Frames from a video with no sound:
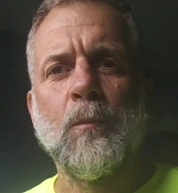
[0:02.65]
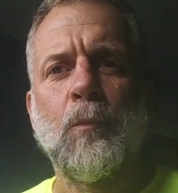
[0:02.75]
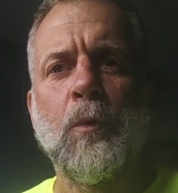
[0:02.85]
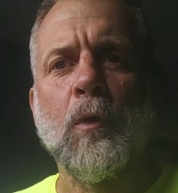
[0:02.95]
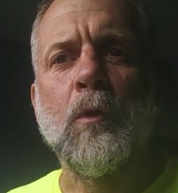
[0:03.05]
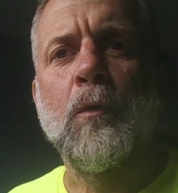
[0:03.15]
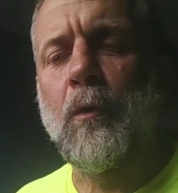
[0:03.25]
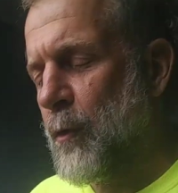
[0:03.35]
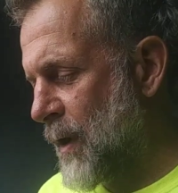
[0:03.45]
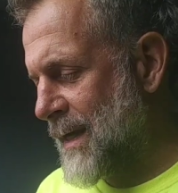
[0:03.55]

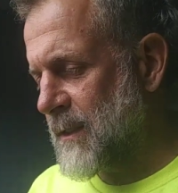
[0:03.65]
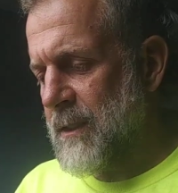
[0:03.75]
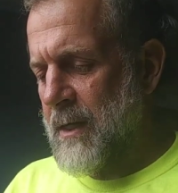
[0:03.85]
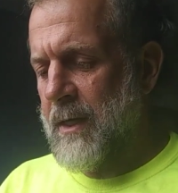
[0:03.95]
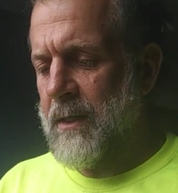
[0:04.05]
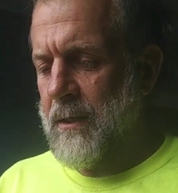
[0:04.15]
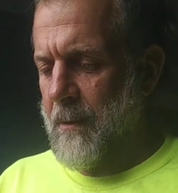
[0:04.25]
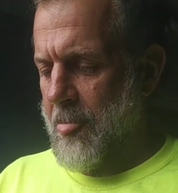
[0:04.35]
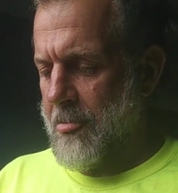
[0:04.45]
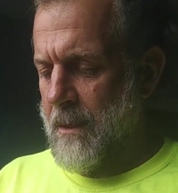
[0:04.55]
procrastinating.
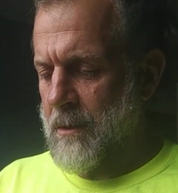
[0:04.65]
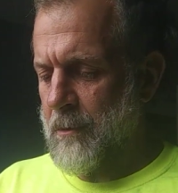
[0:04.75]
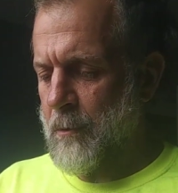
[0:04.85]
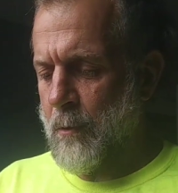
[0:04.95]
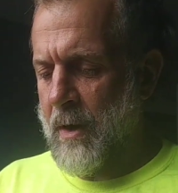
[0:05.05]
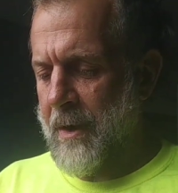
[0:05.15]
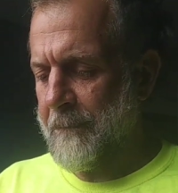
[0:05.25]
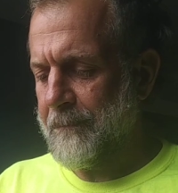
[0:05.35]
I don't know why.